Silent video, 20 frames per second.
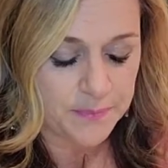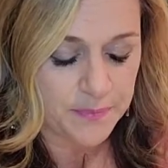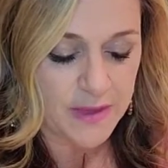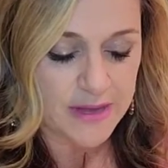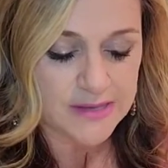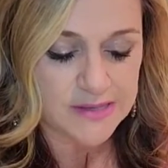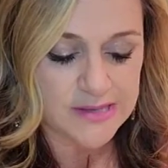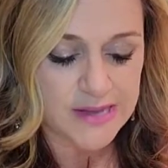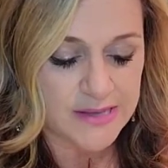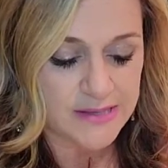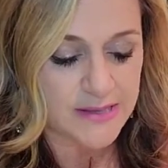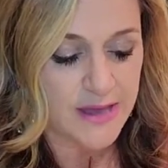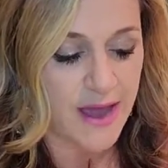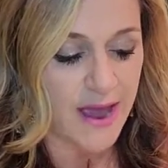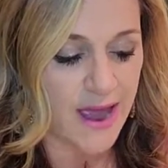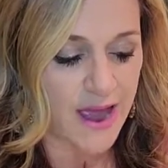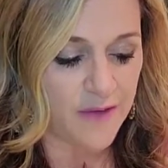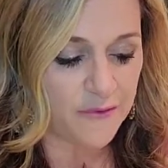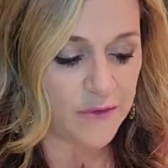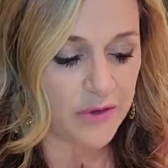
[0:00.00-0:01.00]
it says a
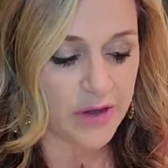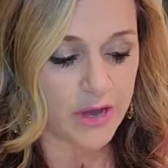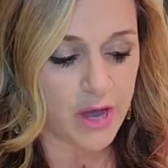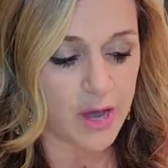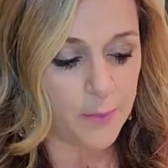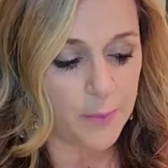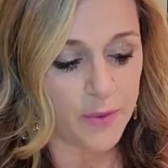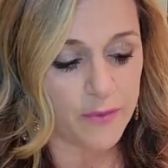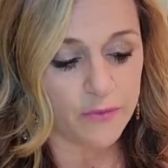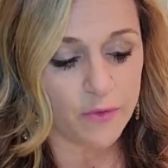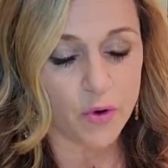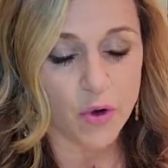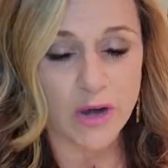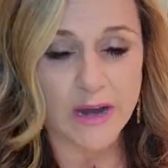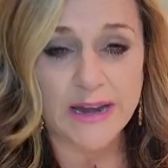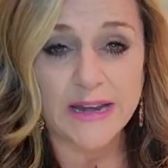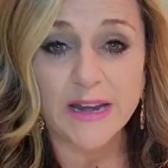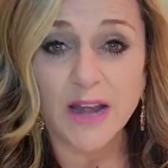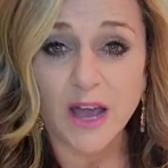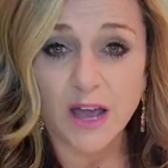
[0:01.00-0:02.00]
half a cup of
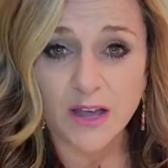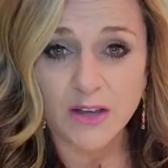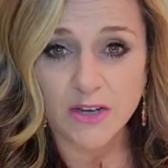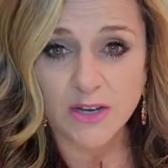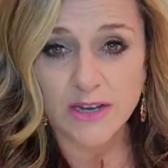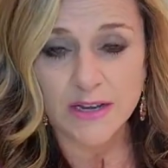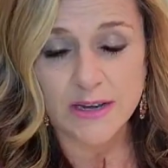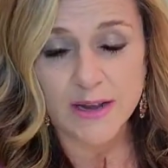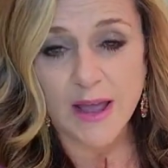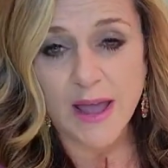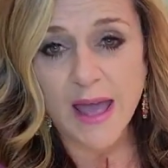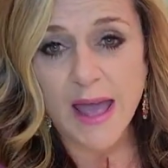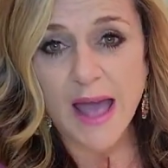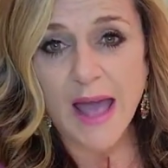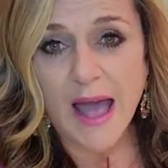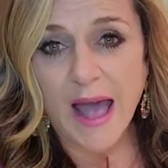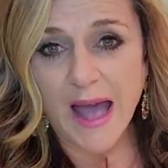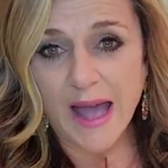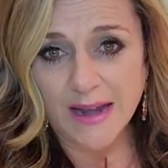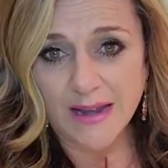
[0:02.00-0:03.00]
green onion.
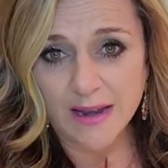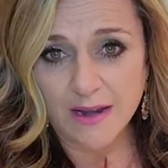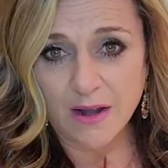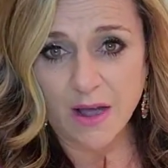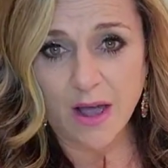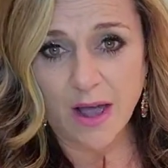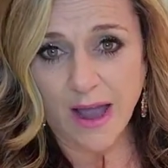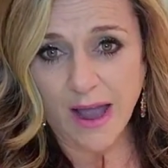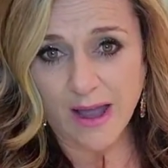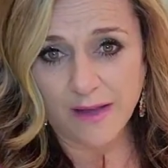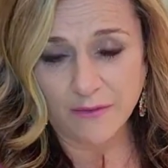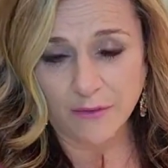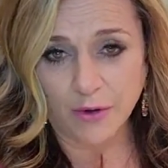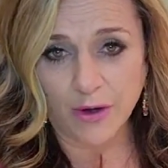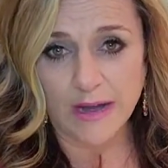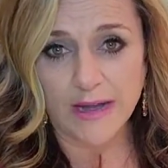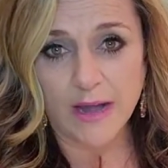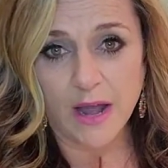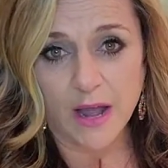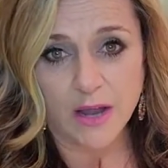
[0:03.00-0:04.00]
I did not have
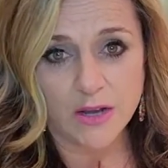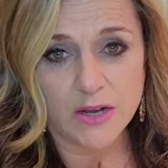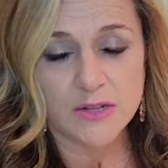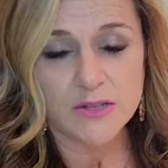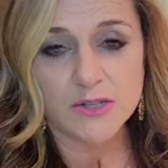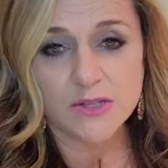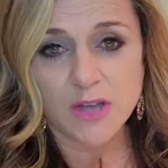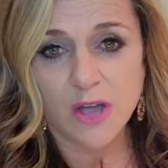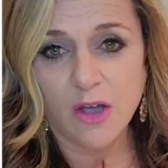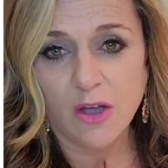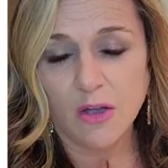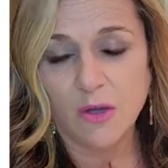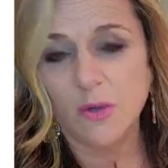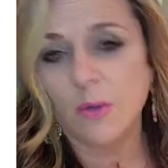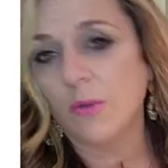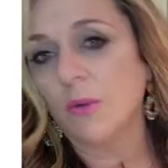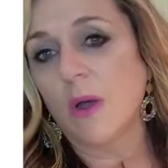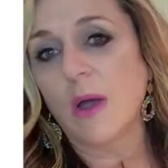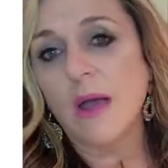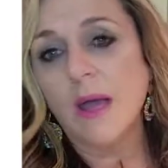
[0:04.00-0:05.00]
green onion,
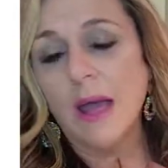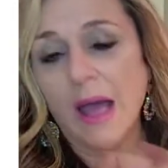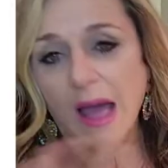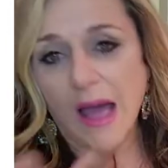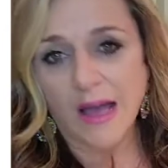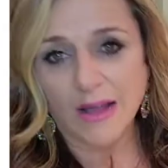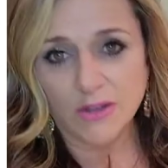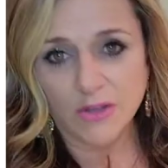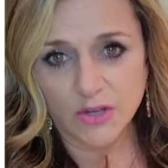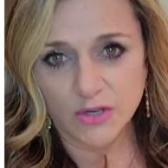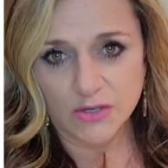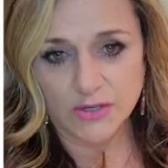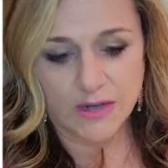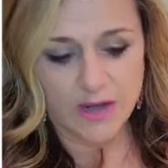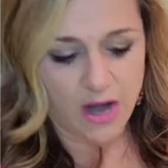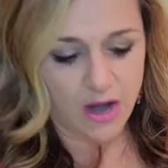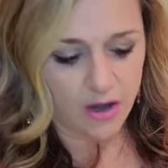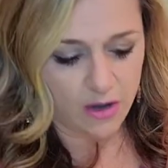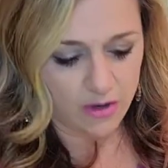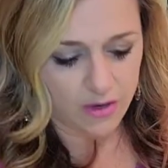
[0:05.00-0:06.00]
so I looked at
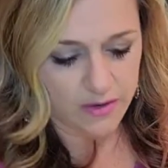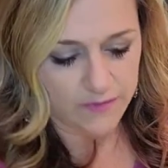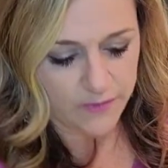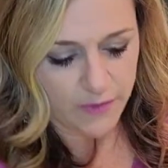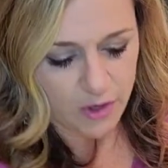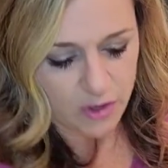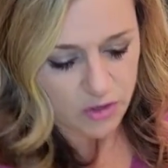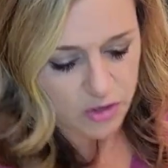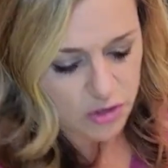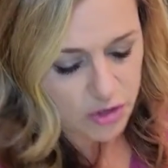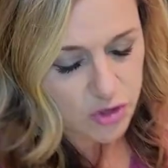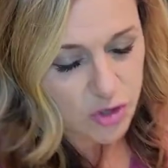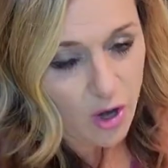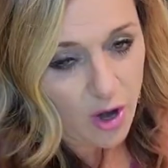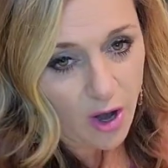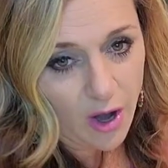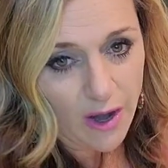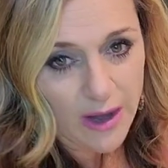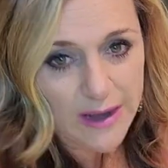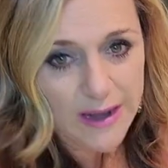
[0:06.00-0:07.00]
our conversion
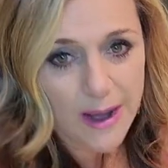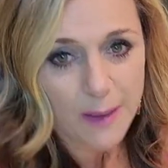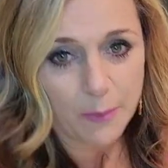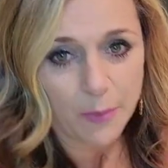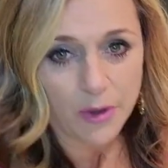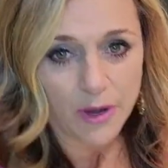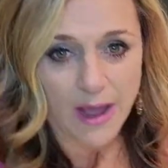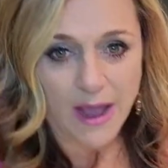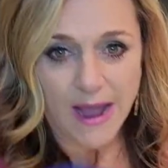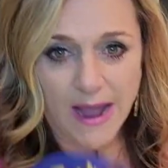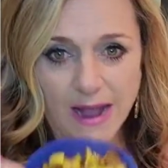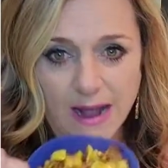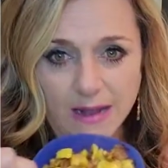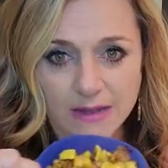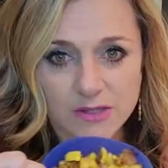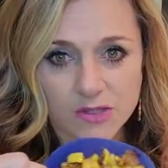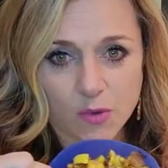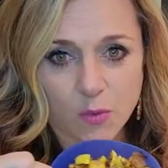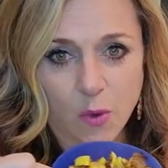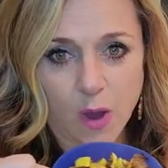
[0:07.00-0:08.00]
chart and I'm going to
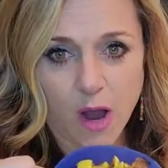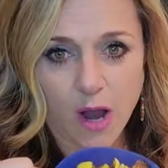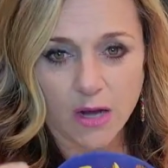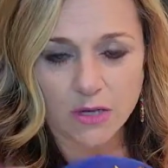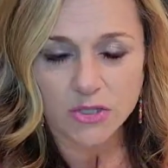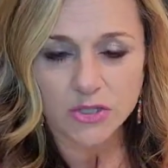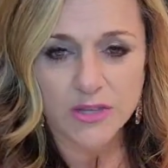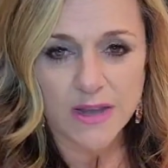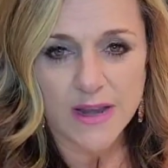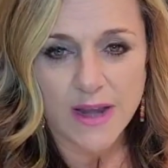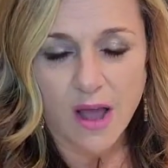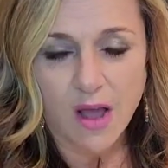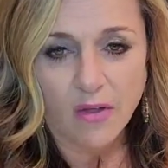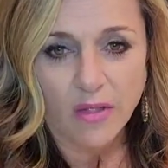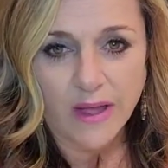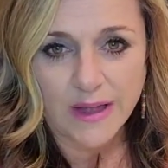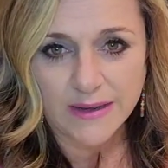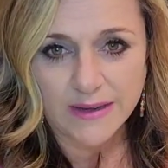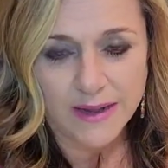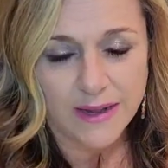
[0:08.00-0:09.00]
add squash. And
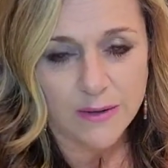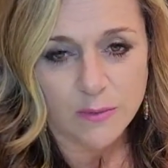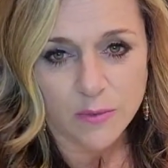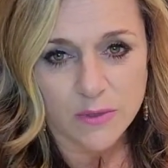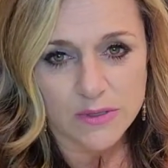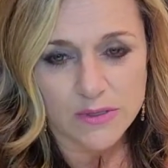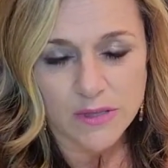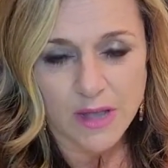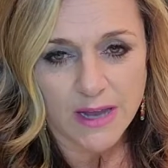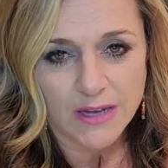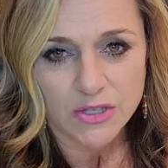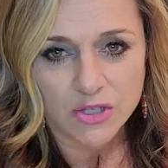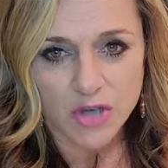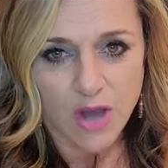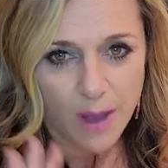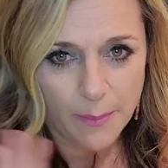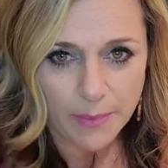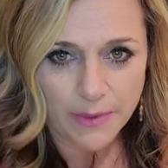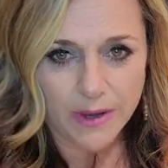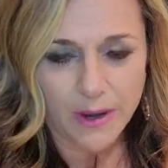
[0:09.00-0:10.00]
all I did was like
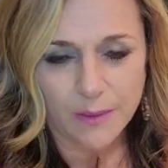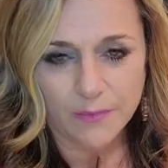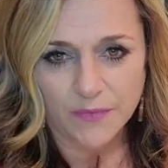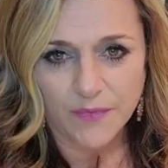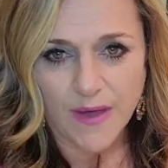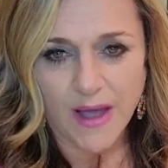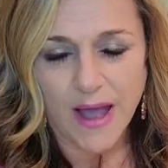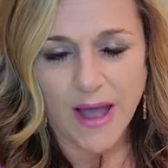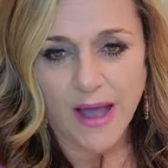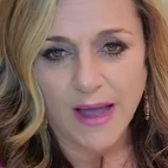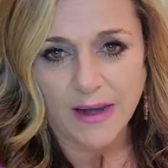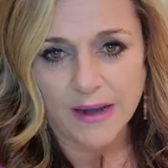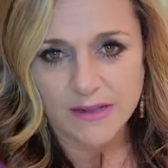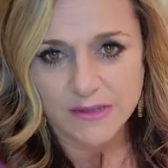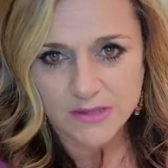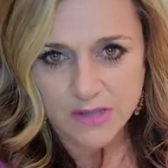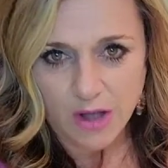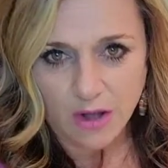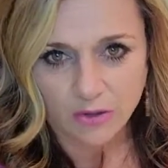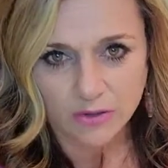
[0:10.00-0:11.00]
chop it up fine
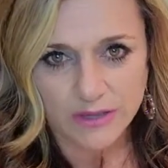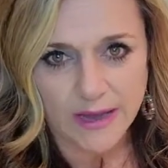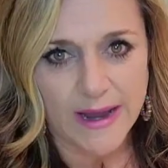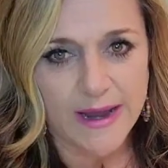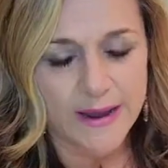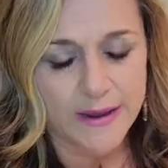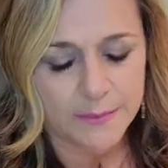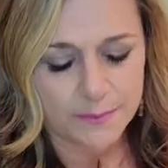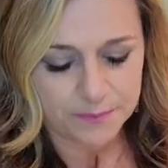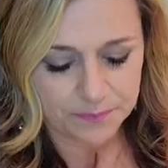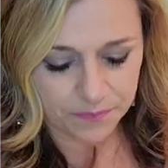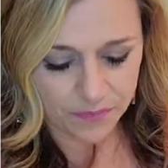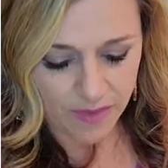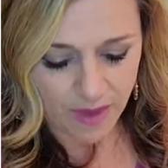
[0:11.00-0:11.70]
and saute it.